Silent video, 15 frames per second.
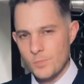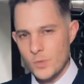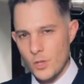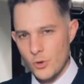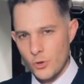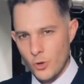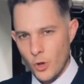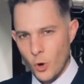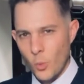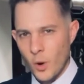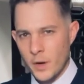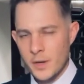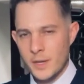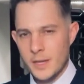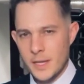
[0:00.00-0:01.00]
No
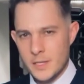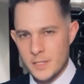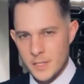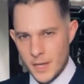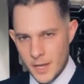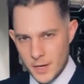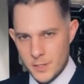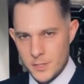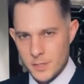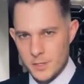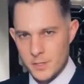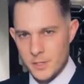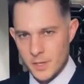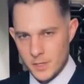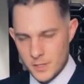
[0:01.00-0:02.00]
one is innocent
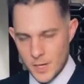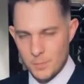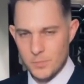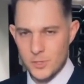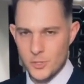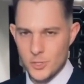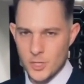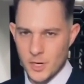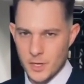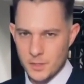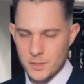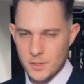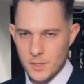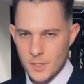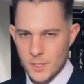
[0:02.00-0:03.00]
except the child.
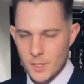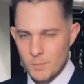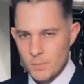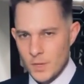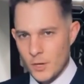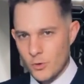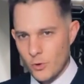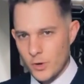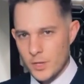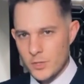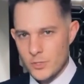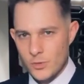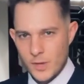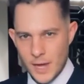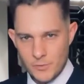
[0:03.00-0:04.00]
According
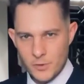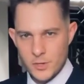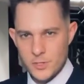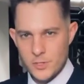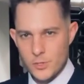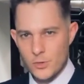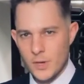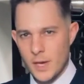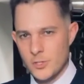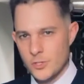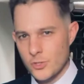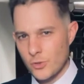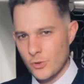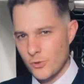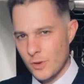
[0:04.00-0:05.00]
to CAFCAS, the UK's
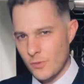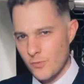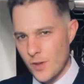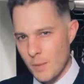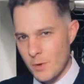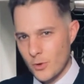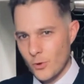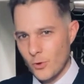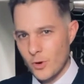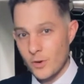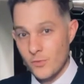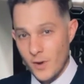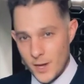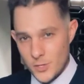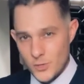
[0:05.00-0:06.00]
Children and Family Court
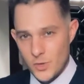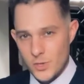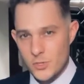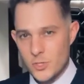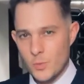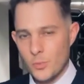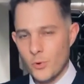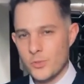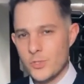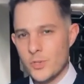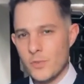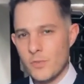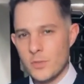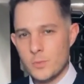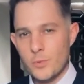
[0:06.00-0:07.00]
Advisory and Support
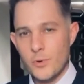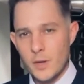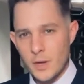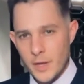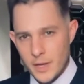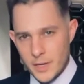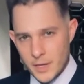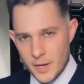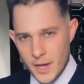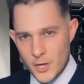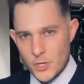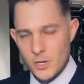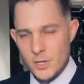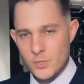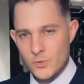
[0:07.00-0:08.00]
Service, parental
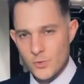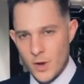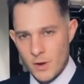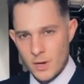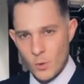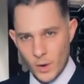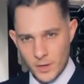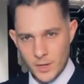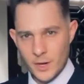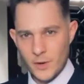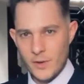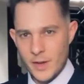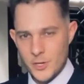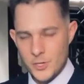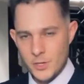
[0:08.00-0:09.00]
alienation is rarely
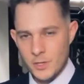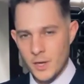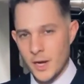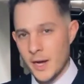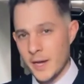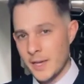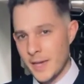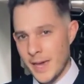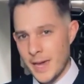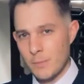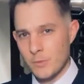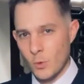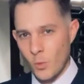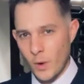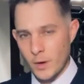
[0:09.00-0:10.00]
one-directional, i.e. aimed
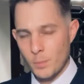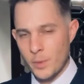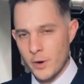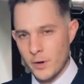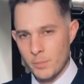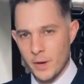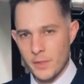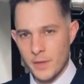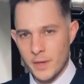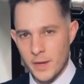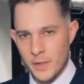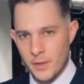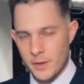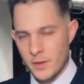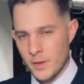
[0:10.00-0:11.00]
at one parent by the
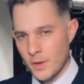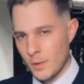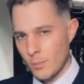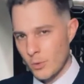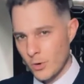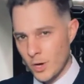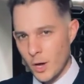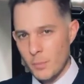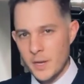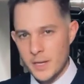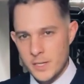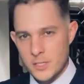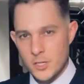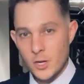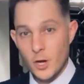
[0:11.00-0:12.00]
other. More commonly, it
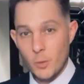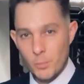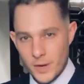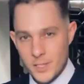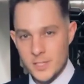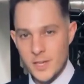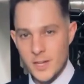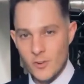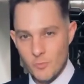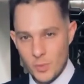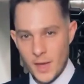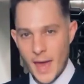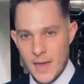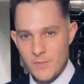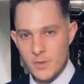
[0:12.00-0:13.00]
is a complex set of
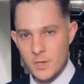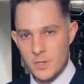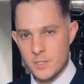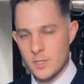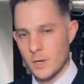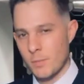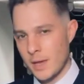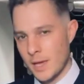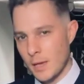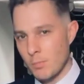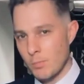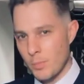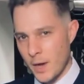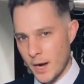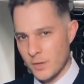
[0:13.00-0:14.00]
behaviours that may
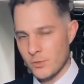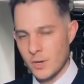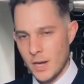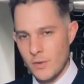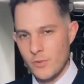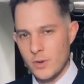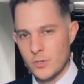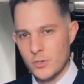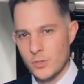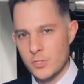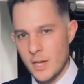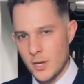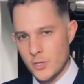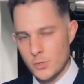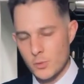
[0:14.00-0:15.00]
impact on every
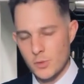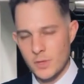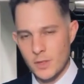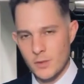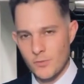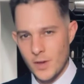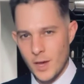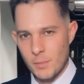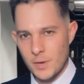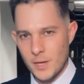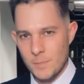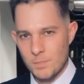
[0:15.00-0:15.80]
transaction within the family.